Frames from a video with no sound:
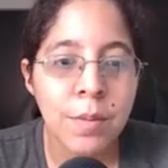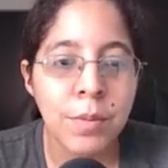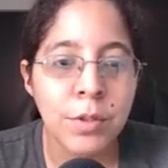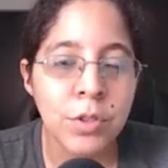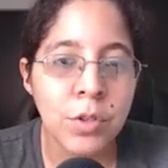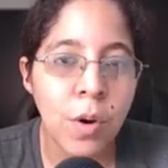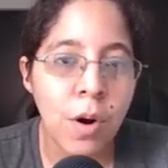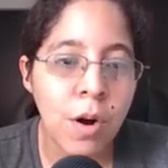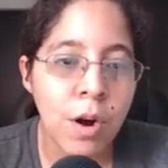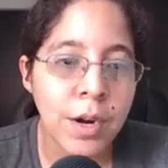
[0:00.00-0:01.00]
but you
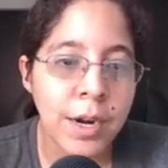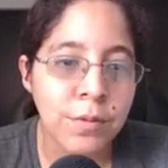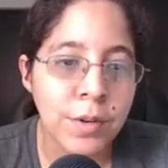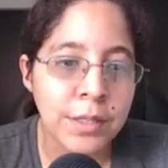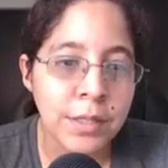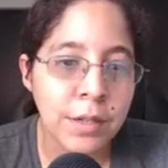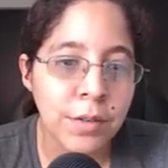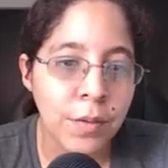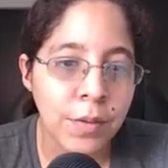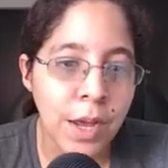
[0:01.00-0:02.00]
are a resident
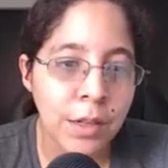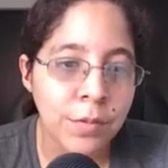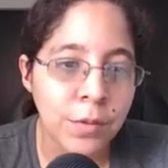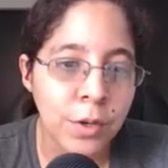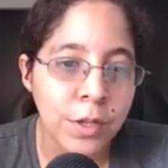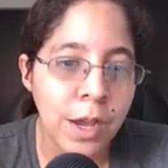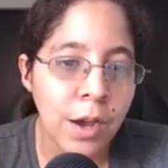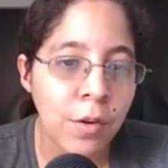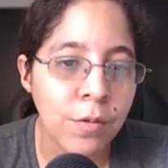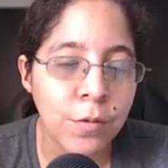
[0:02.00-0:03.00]
of California,
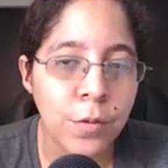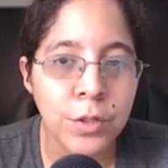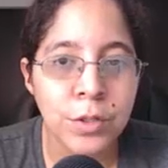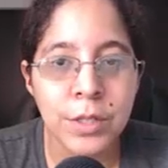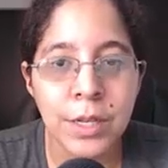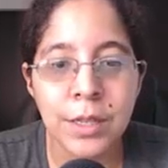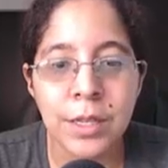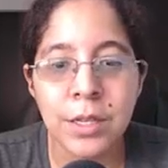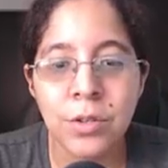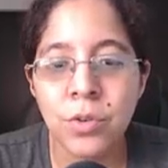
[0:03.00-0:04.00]

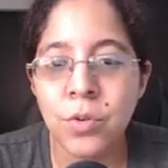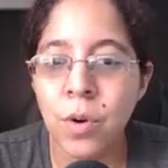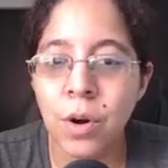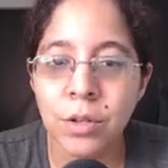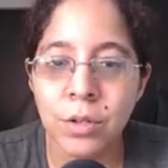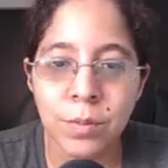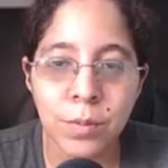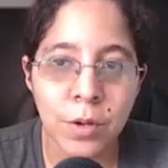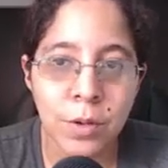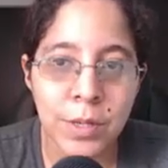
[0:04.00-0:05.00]
unfortunately, you are not
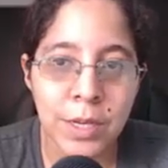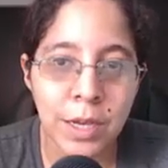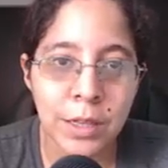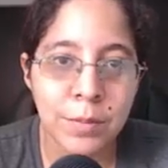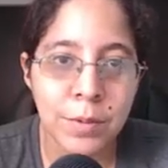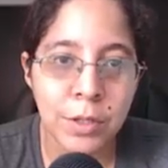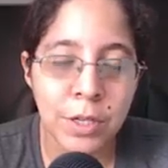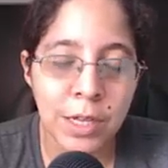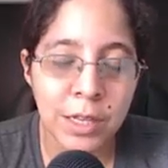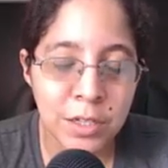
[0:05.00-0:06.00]
going to be
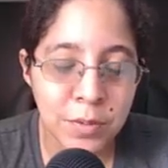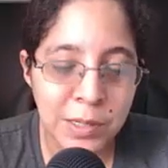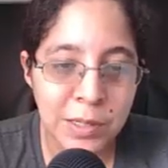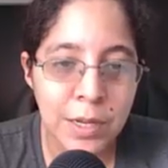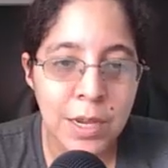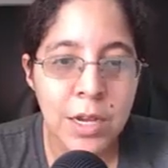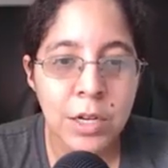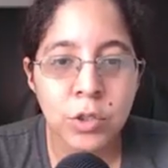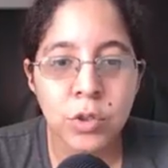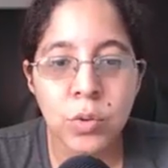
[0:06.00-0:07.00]
eligible
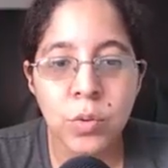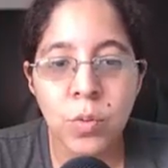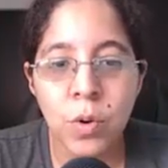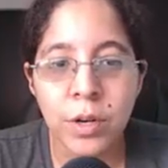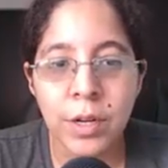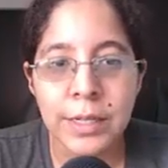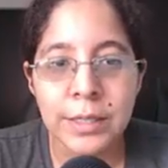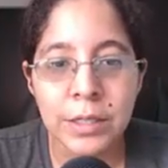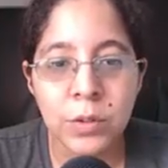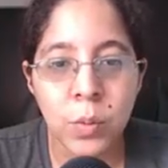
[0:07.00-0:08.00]
to work in
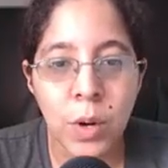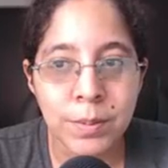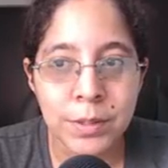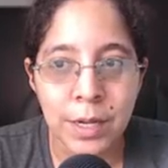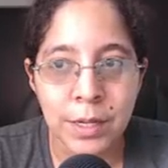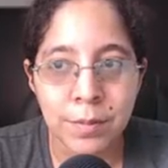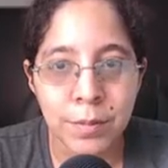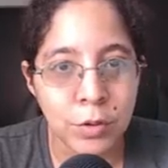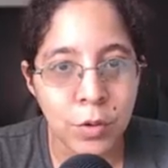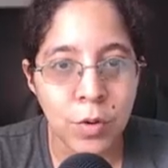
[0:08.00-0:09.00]
this website.
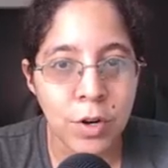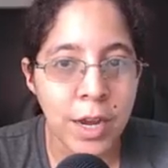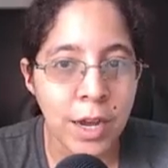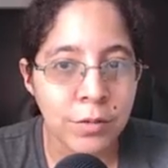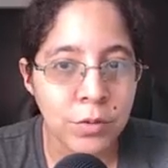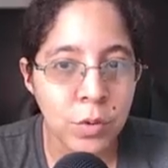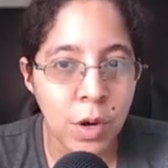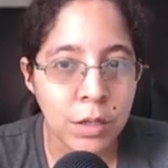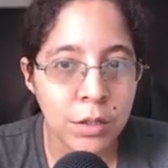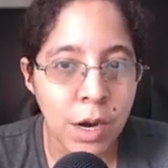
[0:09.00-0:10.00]
But don't worry, I have 2
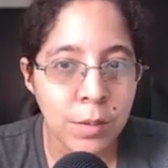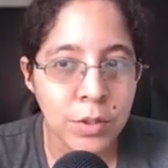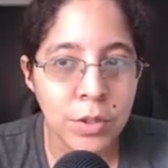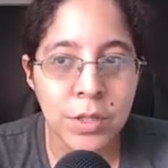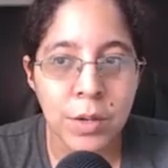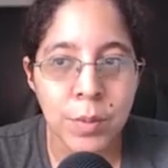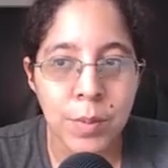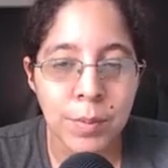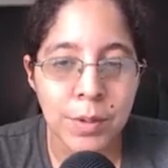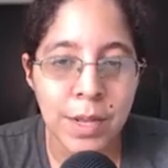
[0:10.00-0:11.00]
other options, and
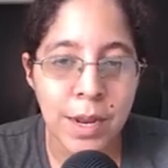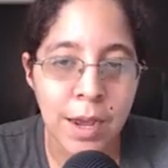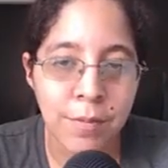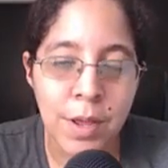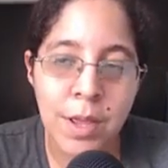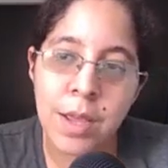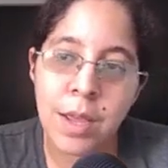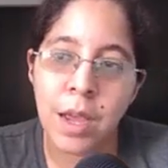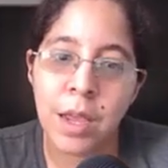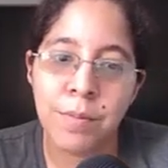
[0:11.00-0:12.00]
remember that I have
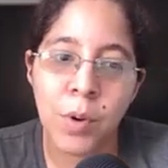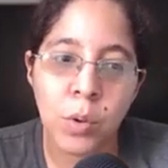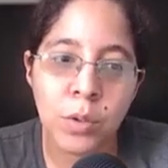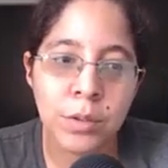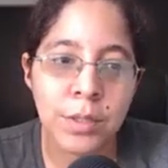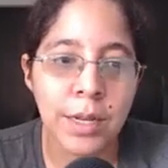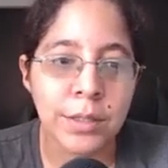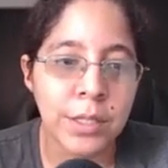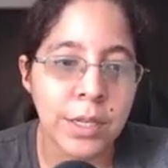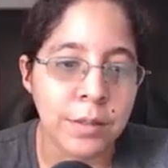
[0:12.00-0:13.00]
a bonus
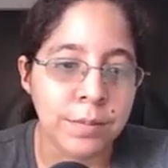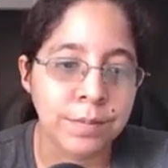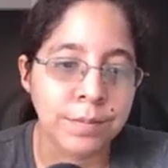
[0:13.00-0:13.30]
at the end.